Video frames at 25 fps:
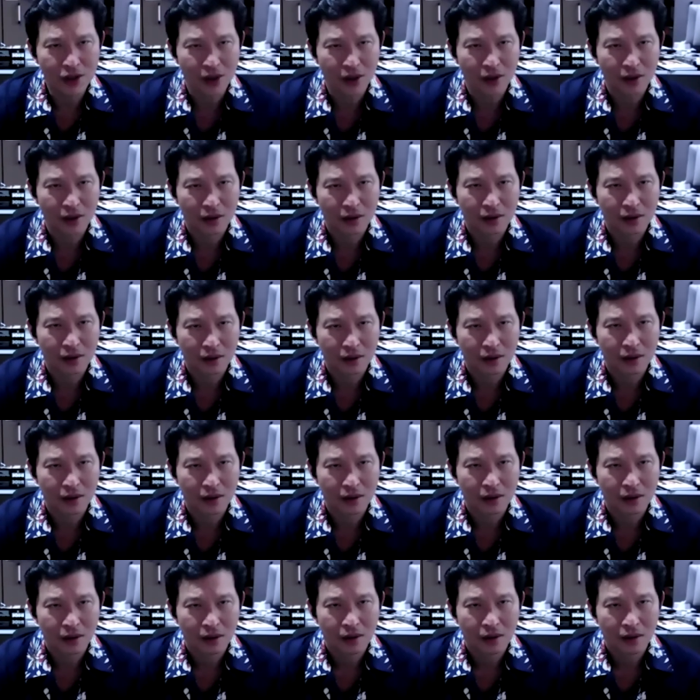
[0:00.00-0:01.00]
Important. I think it's great.
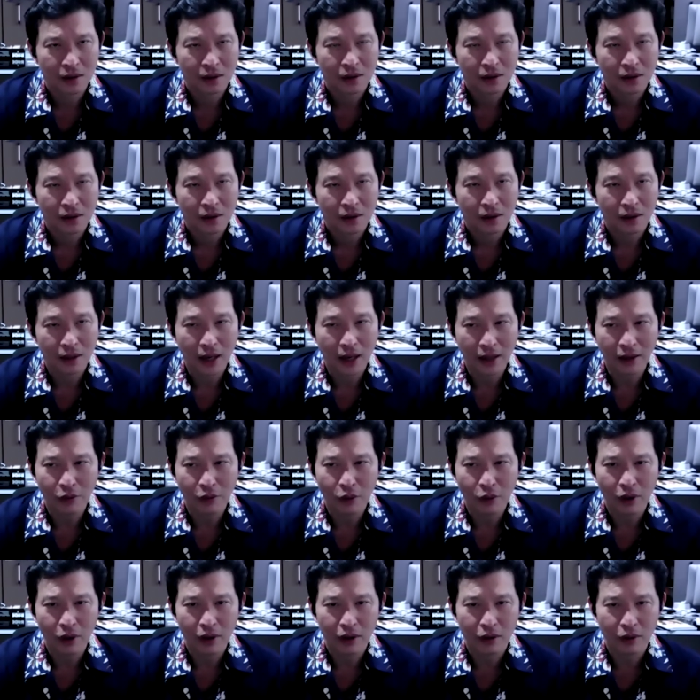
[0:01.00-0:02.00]
Yeah, like yeah,
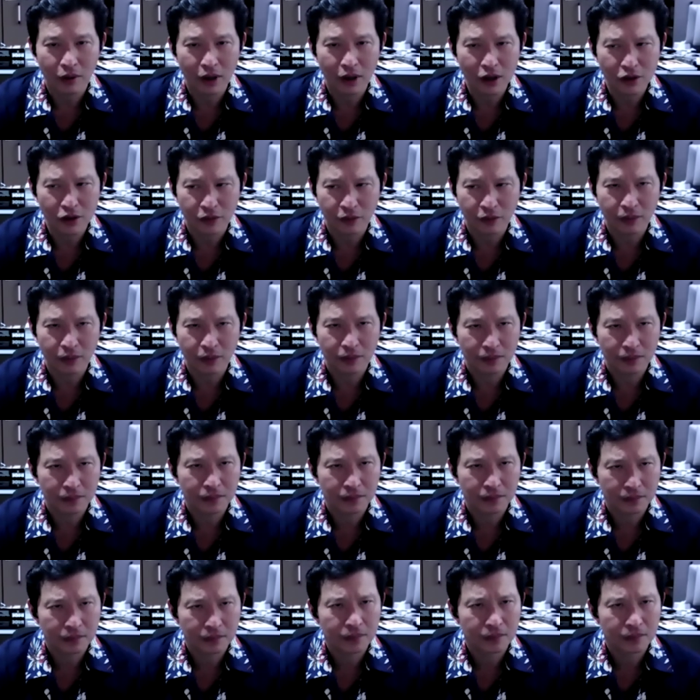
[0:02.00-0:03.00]
I think like greatest... iPhones having